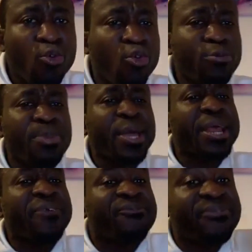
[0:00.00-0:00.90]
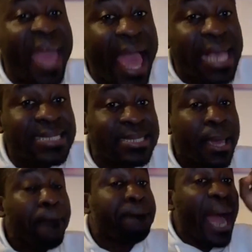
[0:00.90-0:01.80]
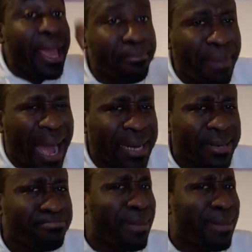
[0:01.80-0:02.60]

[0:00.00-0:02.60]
could be reversed by man,